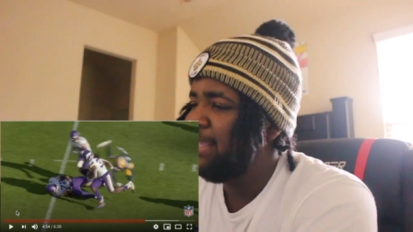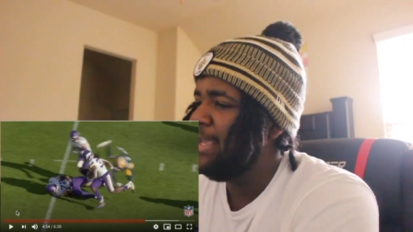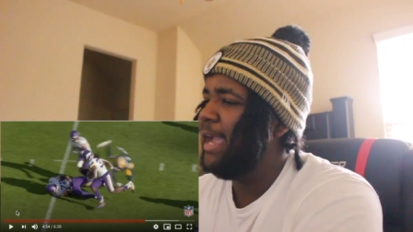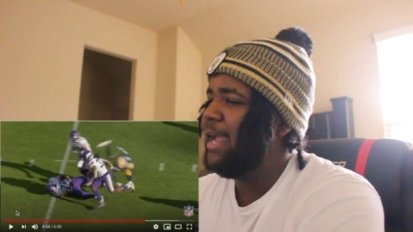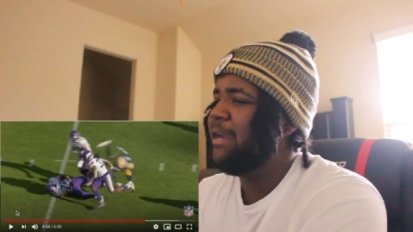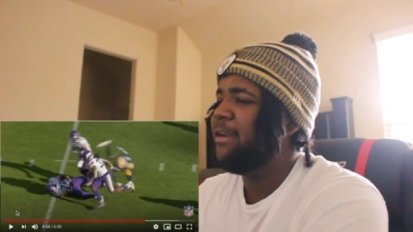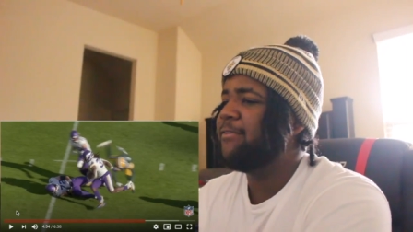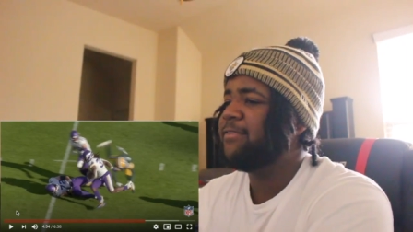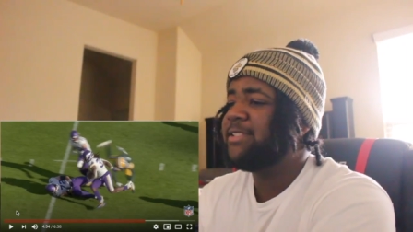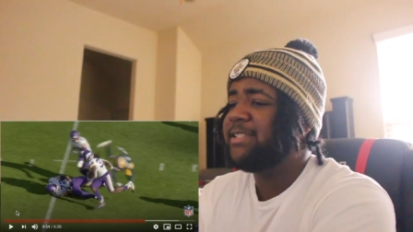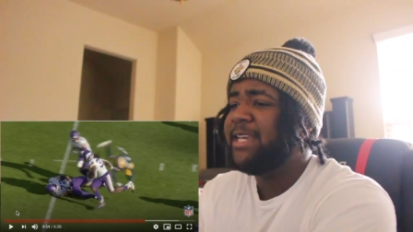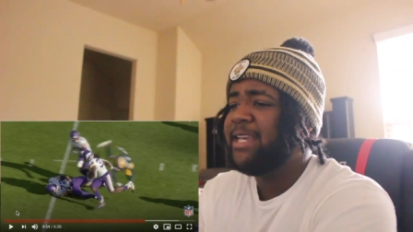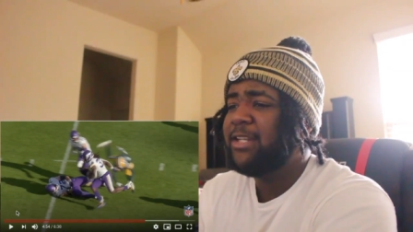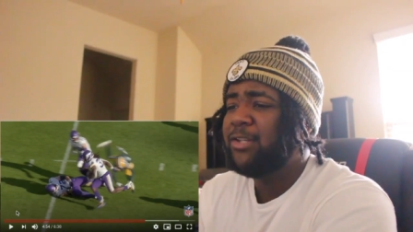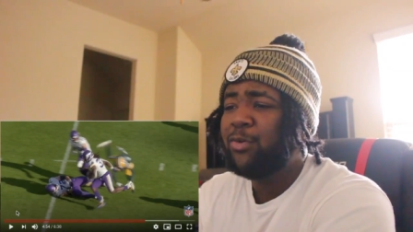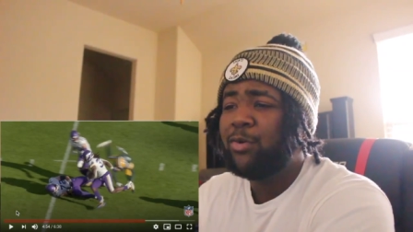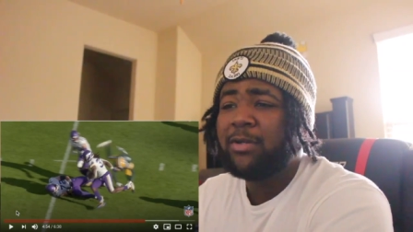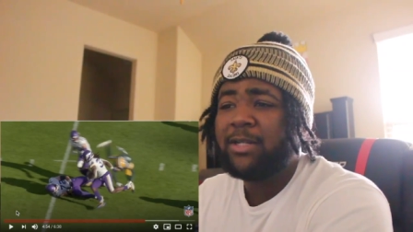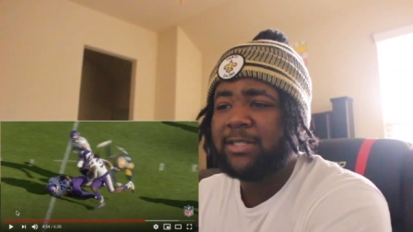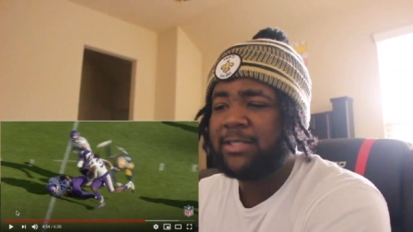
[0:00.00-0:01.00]
and if Zeke
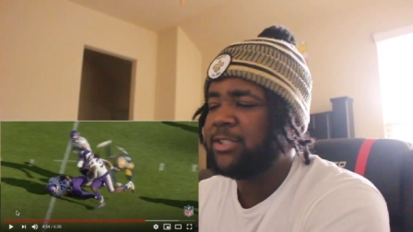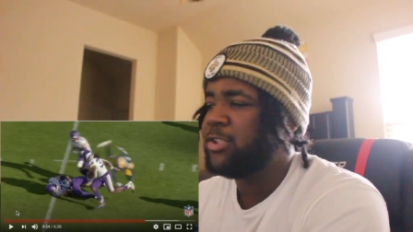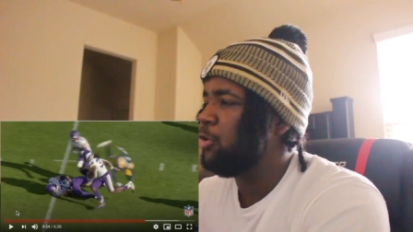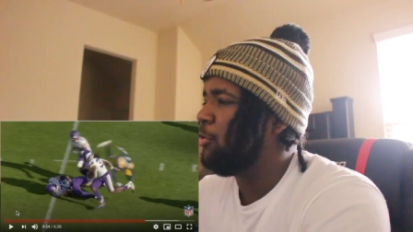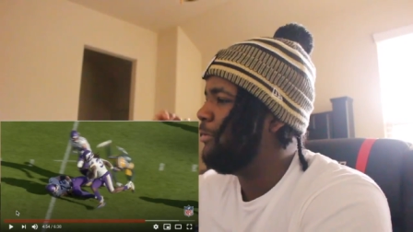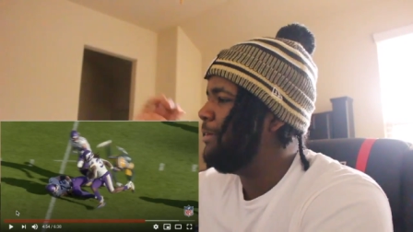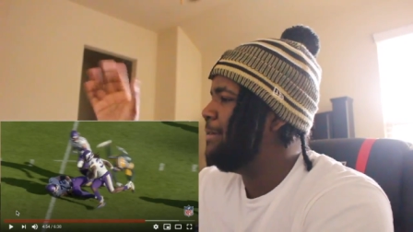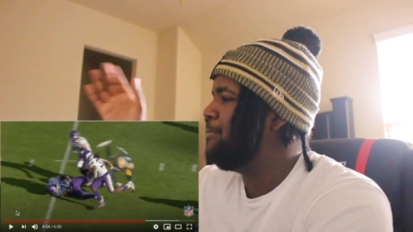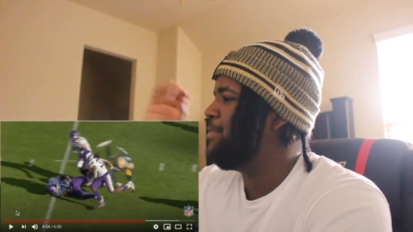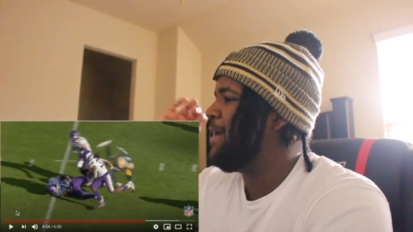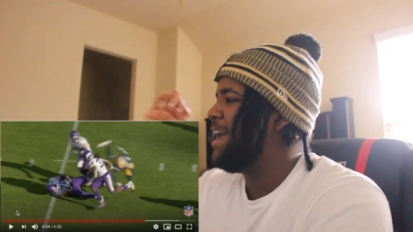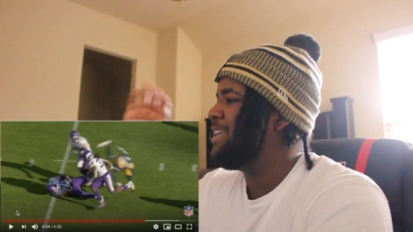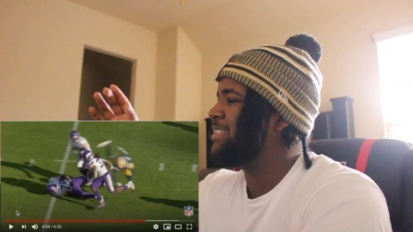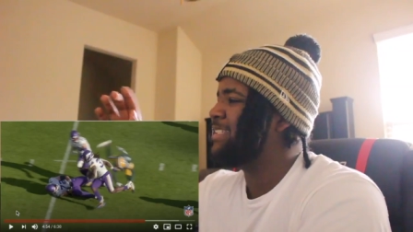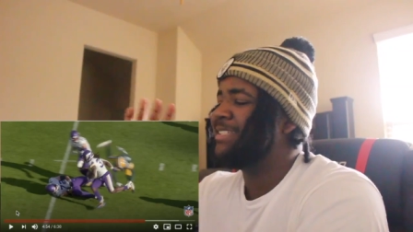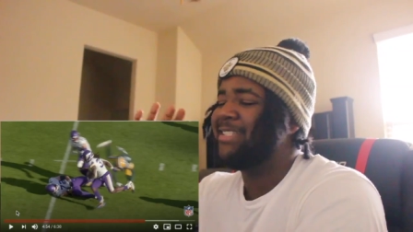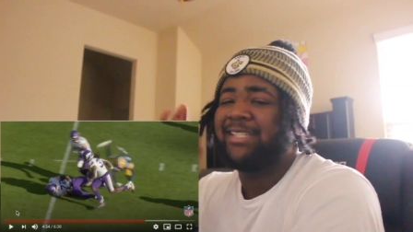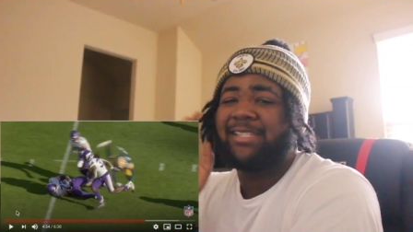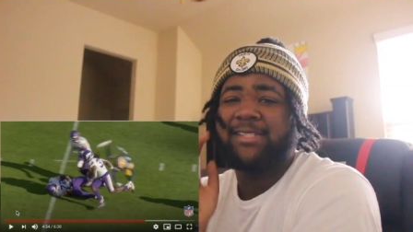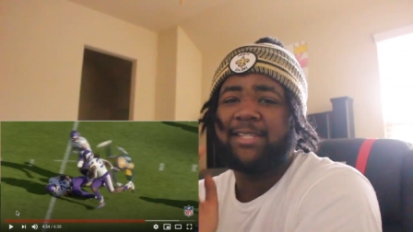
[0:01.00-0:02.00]
doing it, screen
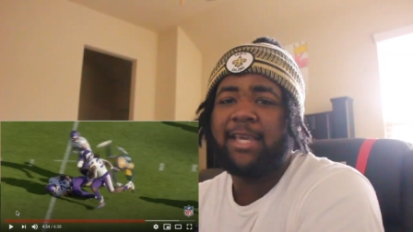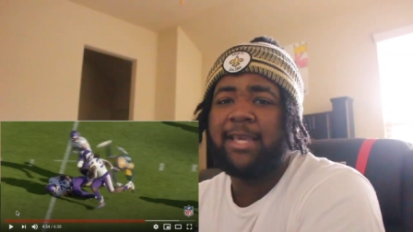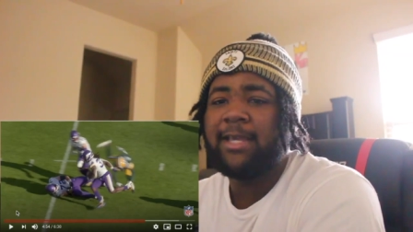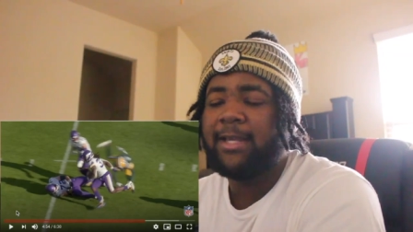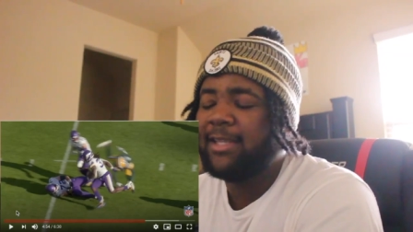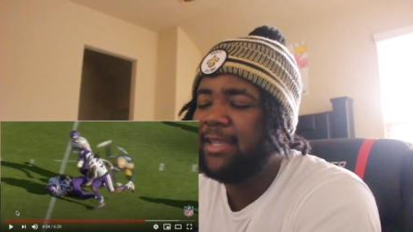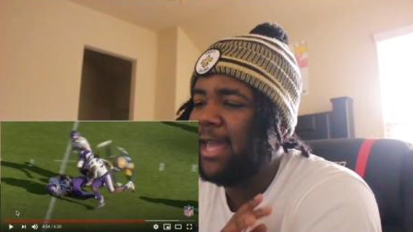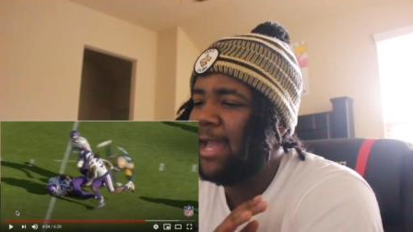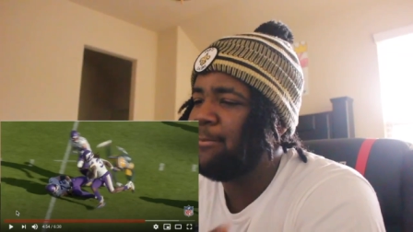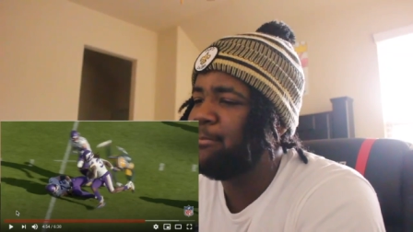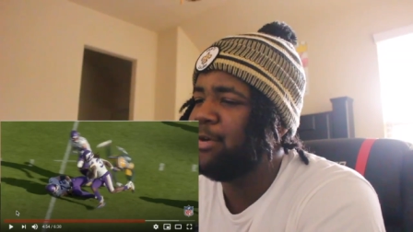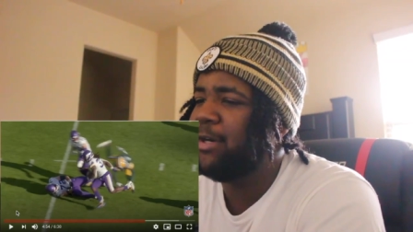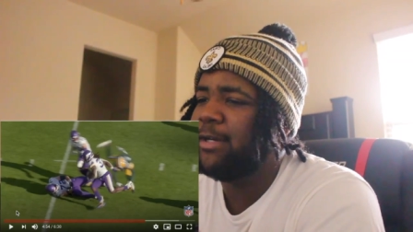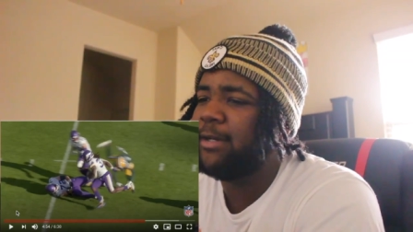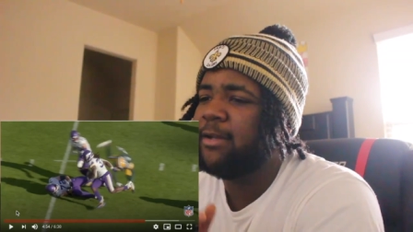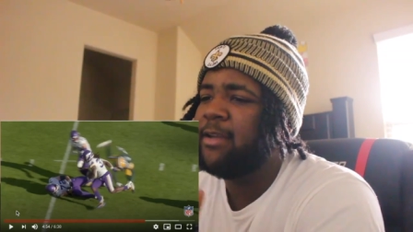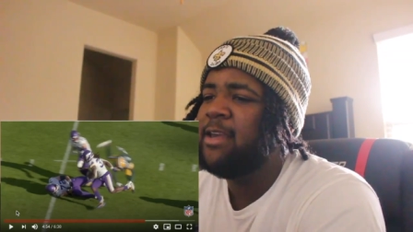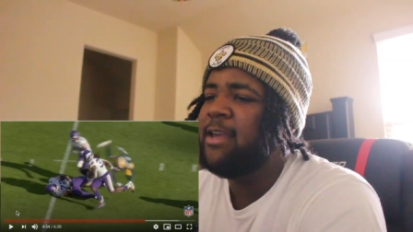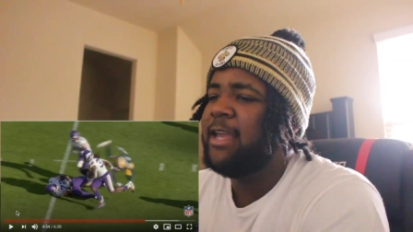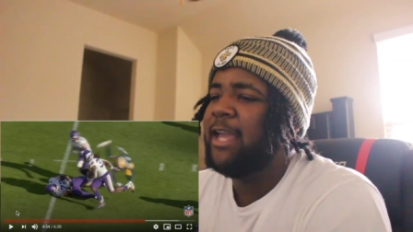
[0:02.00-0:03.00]
passes to Zeke, like,
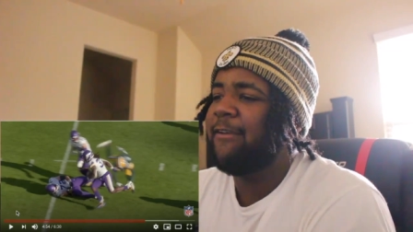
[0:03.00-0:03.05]
bro,